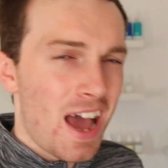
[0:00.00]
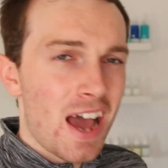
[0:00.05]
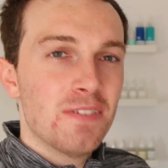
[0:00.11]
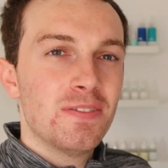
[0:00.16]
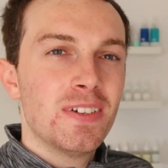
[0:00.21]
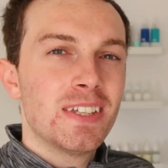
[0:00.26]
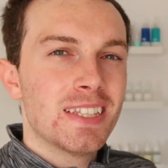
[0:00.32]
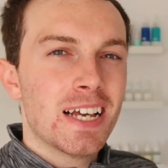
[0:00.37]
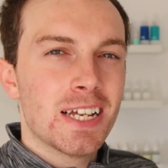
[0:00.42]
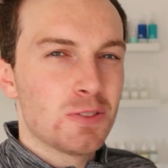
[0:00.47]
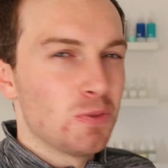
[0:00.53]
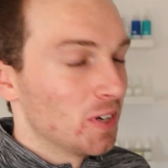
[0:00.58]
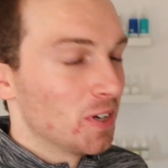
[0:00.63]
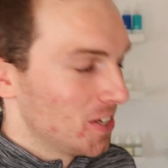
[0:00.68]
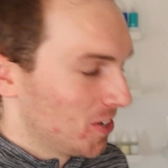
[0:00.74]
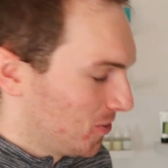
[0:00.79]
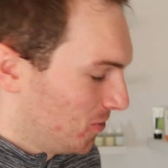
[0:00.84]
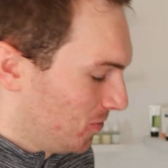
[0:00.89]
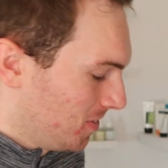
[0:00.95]
I think that's
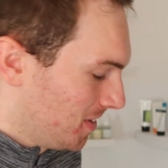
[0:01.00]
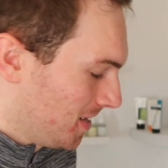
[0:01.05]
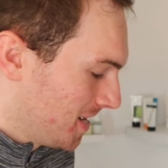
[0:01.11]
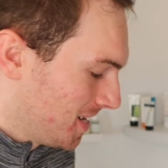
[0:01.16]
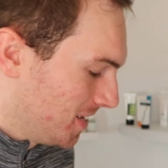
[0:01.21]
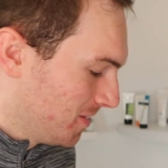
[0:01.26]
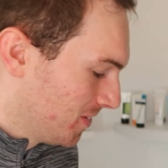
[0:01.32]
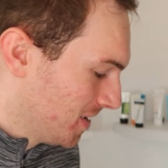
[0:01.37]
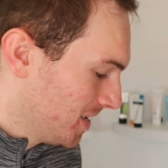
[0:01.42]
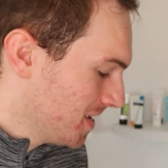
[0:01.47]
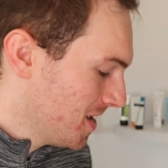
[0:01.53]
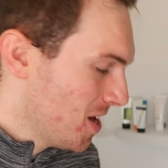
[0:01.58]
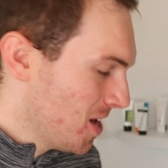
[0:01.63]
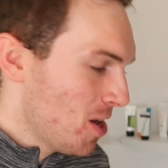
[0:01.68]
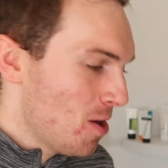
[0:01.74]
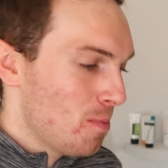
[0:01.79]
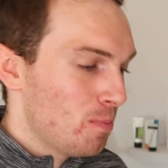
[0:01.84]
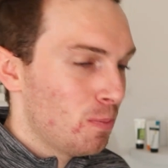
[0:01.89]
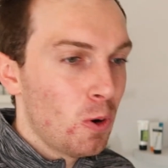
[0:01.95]
what you call it anyway.
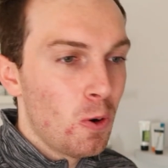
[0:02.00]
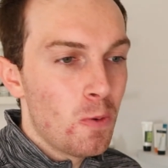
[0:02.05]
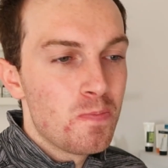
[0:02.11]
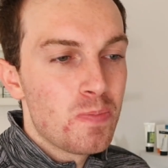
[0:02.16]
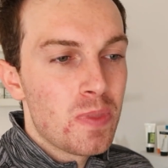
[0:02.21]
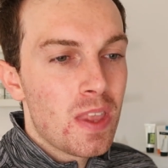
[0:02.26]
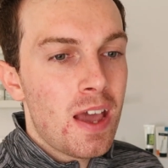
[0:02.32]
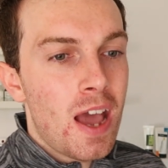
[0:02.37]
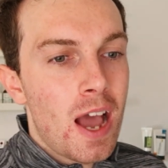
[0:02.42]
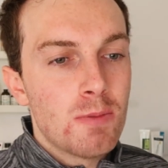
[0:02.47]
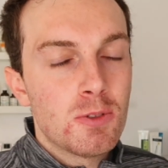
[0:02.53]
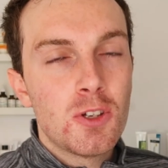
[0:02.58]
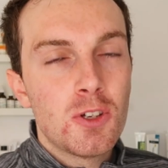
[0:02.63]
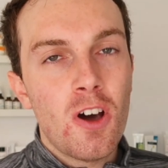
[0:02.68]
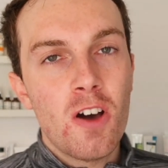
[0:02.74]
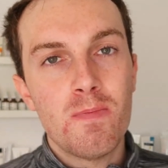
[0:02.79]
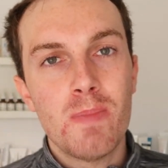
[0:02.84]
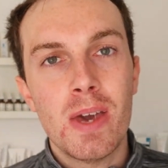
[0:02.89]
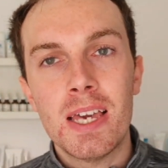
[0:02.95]
But I'm
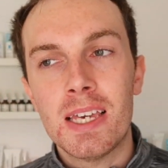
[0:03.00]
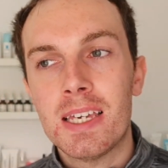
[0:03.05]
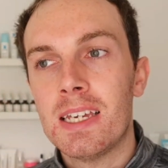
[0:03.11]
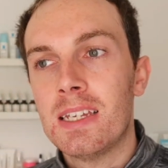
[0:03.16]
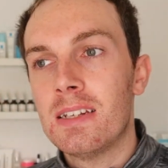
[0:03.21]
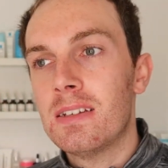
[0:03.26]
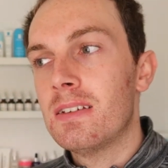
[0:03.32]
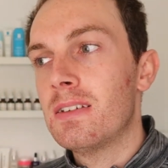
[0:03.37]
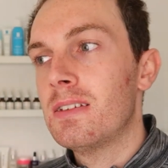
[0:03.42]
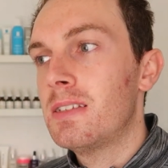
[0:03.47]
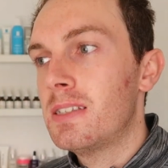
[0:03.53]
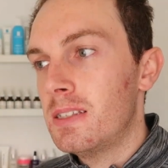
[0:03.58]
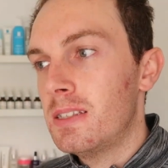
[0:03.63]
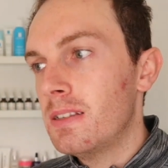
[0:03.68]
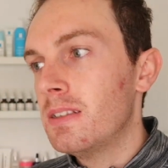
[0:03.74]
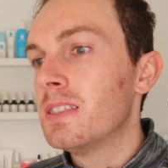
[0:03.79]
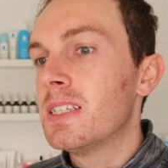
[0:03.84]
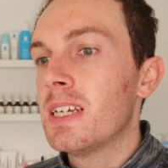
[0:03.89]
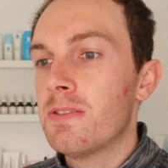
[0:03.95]
sort of making
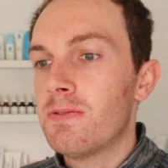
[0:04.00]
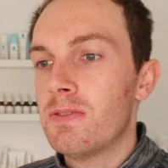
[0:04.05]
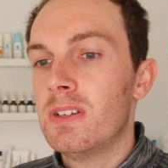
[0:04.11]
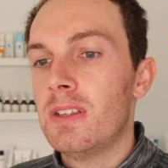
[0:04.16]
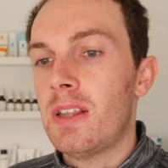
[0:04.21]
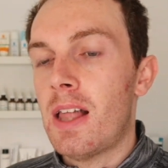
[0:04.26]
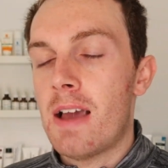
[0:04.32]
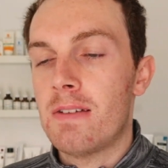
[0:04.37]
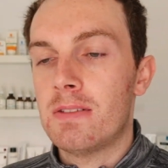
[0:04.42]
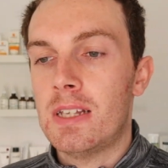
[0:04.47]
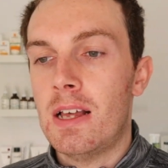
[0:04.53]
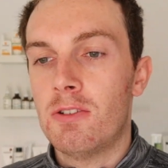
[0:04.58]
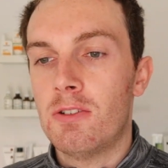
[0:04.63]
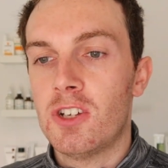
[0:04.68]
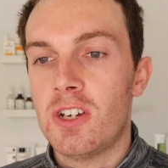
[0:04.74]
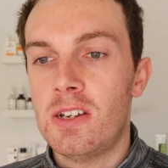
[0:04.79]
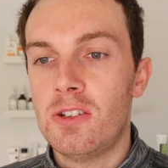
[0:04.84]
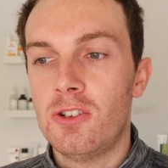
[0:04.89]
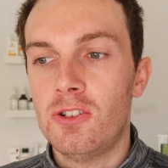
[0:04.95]
different lifestyle
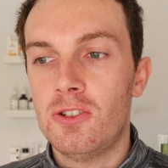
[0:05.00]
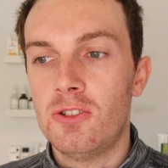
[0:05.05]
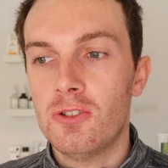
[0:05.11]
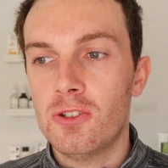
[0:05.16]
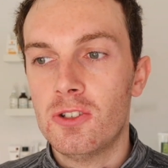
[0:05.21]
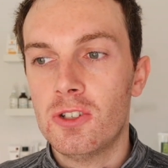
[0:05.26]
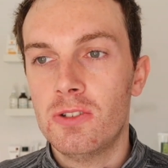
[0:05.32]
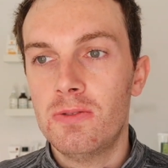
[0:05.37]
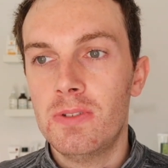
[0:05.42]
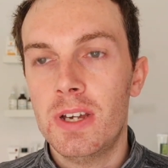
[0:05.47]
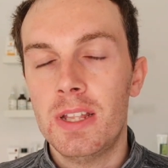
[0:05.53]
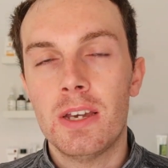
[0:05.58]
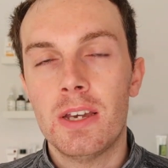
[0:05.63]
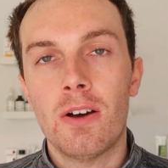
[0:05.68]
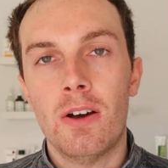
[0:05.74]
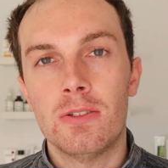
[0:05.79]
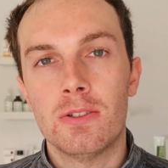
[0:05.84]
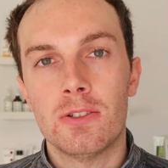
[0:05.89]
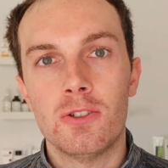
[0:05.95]
changes just to really
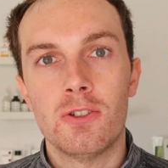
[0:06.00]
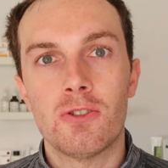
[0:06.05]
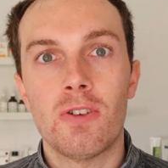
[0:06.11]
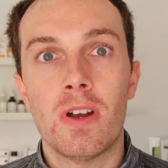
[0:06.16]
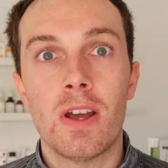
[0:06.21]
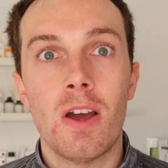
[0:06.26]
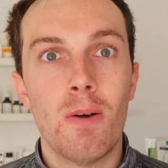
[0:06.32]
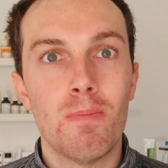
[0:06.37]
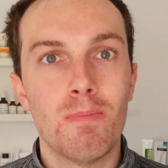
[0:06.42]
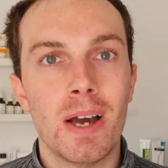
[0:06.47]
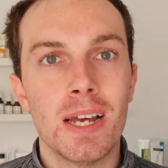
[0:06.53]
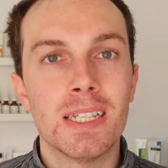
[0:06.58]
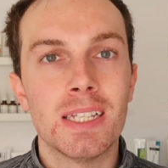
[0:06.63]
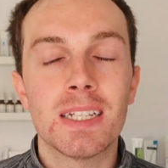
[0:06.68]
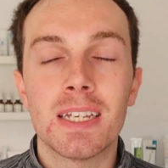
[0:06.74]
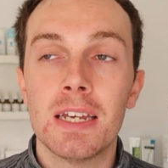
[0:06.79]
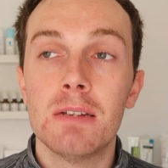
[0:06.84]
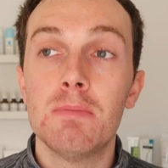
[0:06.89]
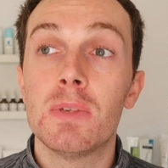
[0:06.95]
concentrate on my
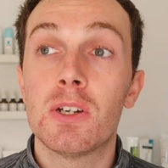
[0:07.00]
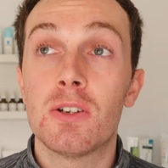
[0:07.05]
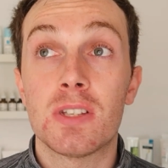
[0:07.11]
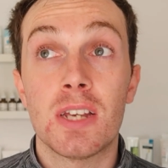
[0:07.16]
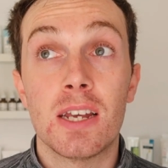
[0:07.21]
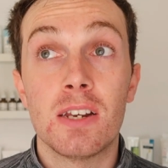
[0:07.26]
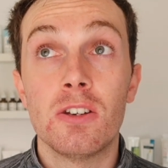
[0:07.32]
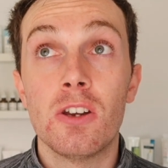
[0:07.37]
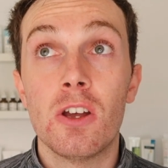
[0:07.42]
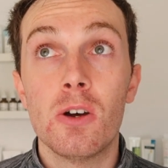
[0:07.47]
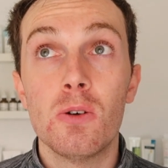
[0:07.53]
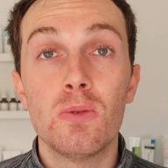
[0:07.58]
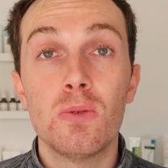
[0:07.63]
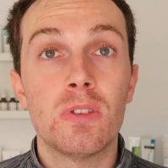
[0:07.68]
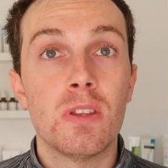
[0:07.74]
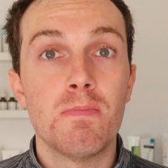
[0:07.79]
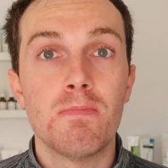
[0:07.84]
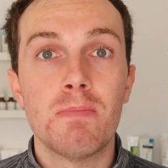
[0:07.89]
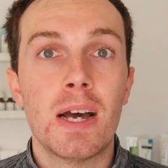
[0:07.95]
skin, because I know
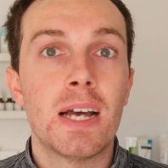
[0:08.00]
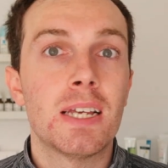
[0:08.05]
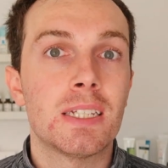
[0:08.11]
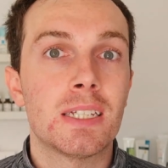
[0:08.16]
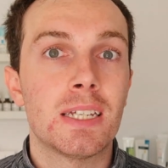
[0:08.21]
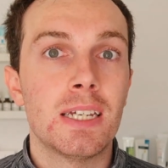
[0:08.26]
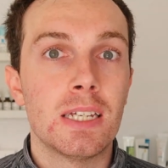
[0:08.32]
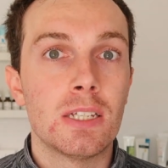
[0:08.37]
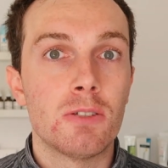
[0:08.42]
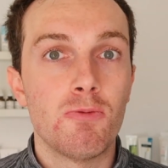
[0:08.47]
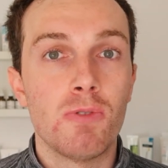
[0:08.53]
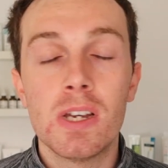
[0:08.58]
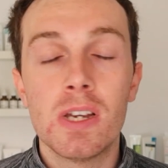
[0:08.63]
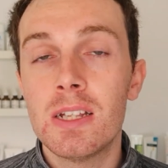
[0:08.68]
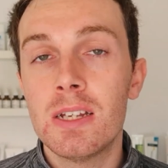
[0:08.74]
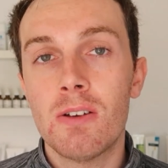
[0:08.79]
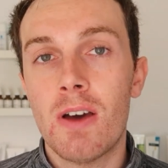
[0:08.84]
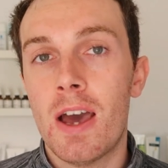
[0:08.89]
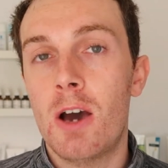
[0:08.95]
the mask is
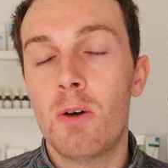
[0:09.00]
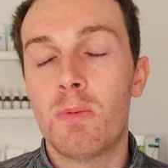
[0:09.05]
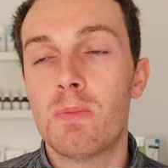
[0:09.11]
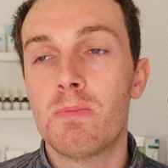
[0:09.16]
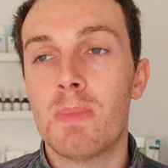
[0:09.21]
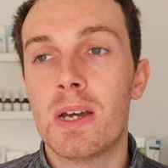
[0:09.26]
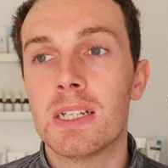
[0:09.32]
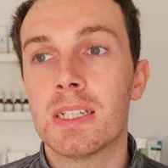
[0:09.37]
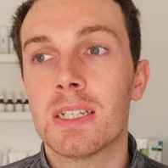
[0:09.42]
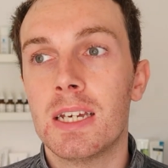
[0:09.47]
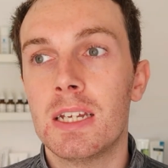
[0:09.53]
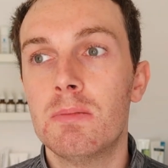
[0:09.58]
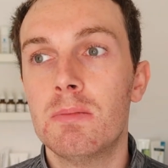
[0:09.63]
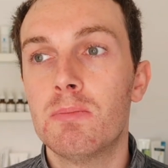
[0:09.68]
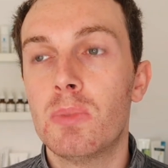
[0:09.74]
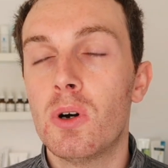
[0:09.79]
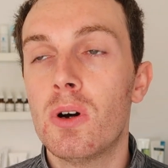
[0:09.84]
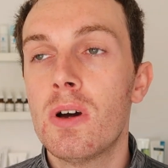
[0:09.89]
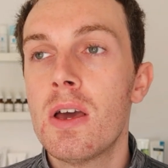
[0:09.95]
really not helping my
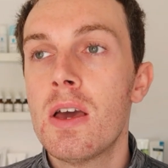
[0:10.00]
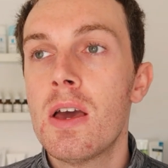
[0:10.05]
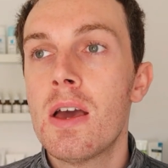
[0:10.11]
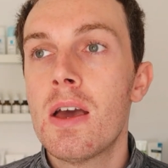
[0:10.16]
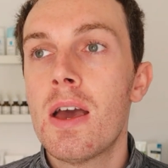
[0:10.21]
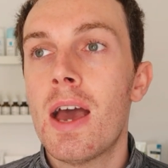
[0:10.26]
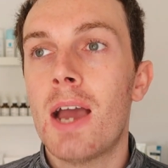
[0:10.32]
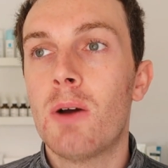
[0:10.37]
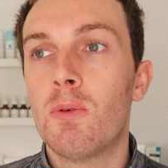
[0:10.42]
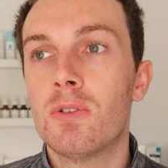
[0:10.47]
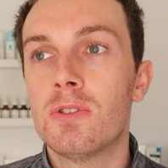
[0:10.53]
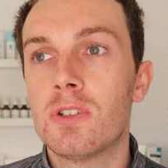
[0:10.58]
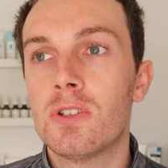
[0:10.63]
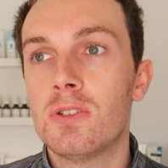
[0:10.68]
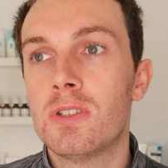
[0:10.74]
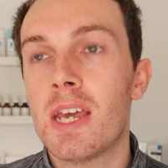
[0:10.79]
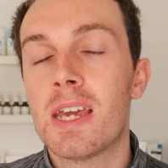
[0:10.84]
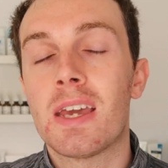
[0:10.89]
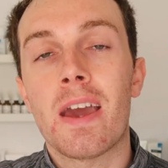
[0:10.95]
skin, but I want
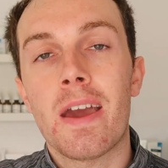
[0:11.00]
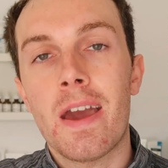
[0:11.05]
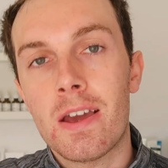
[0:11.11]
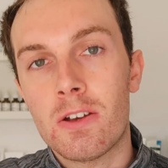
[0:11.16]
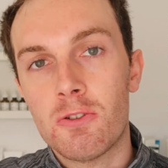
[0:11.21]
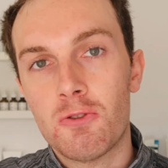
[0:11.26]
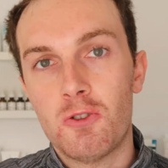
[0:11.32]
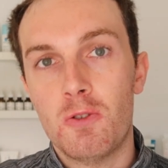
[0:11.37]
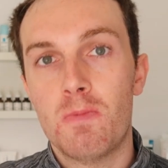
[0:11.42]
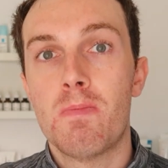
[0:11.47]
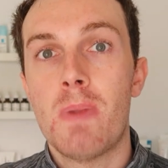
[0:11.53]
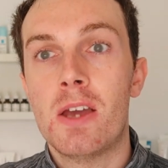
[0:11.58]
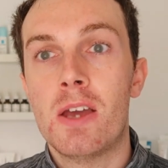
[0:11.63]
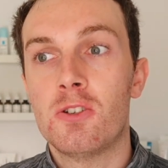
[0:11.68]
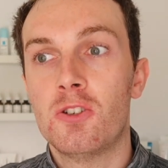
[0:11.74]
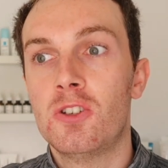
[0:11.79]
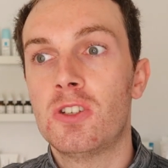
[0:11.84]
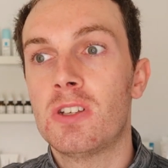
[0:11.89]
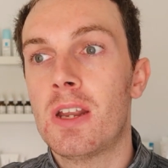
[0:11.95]
to take extra
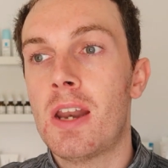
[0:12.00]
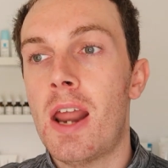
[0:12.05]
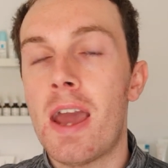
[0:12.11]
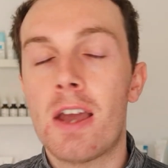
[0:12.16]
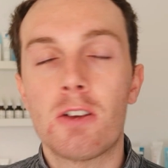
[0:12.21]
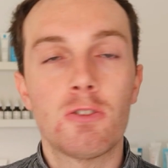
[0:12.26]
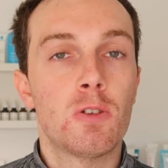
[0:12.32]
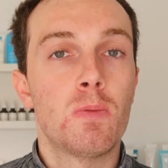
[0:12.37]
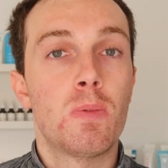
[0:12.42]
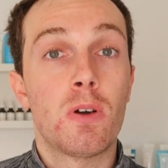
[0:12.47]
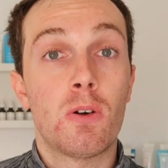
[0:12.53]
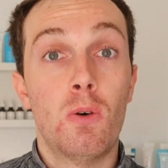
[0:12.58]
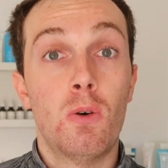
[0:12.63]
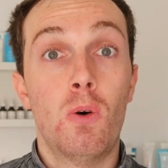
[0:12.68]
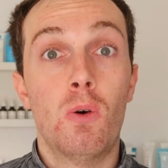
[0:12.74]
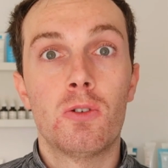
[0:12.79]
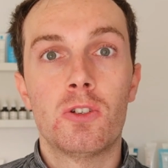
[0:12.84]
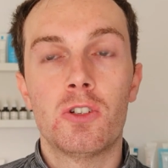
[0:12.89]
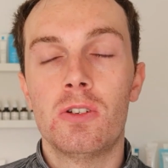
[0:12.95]
measures and extra
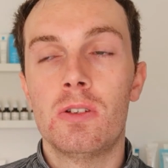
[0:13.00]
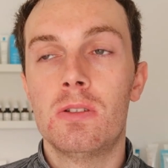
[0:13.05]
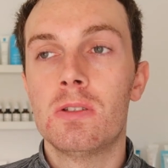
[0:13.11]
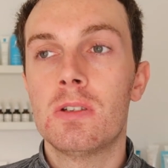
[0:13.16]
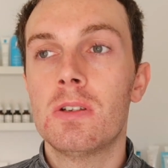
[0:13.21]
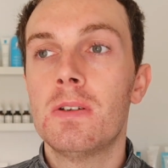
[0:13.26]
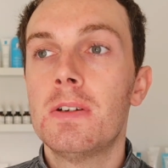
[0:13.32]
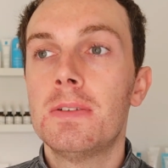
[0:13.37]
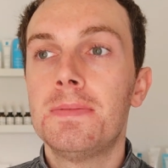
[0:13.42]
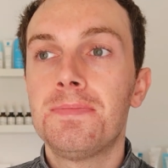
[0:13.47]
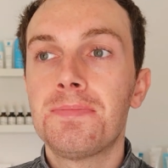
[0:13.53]
precautions